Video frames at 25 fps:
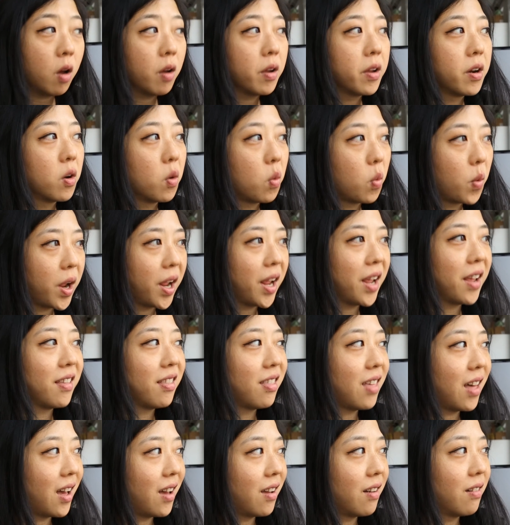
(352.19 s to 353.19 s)
in a way
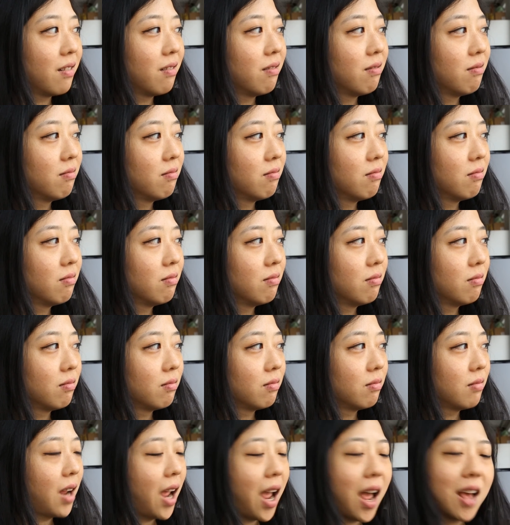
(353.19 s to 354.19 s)
that
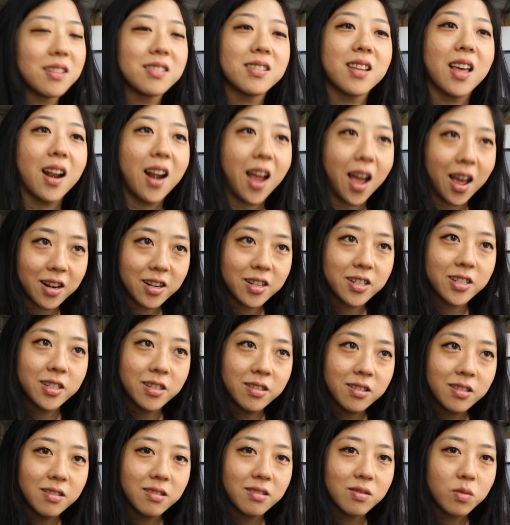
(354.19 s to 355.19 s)
has that
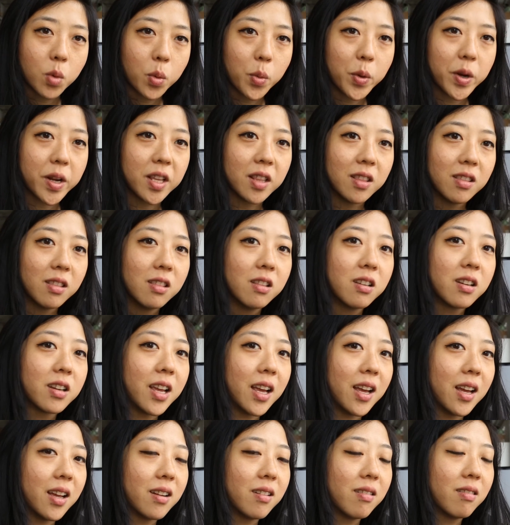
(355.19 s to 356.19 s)
attitude, where we can look
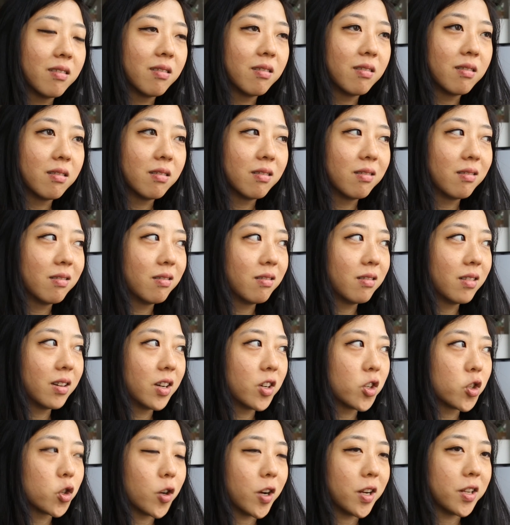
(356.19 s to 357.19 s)
at
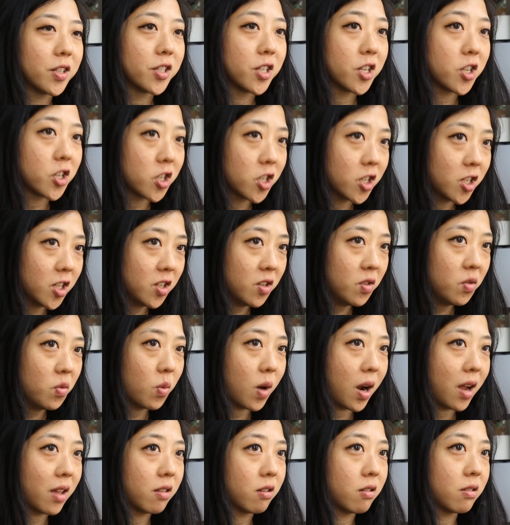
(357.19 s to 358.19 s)
transition
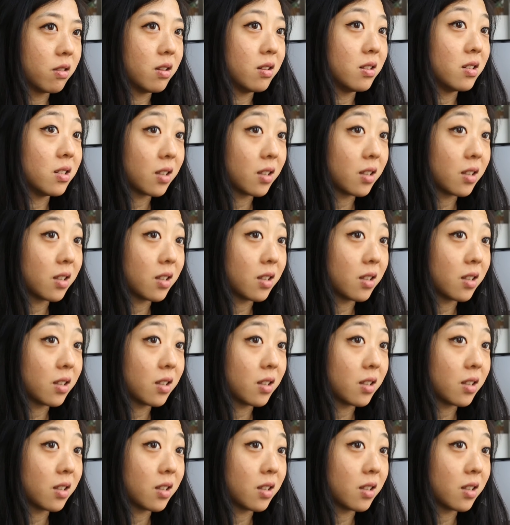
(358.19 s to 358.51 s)
rather than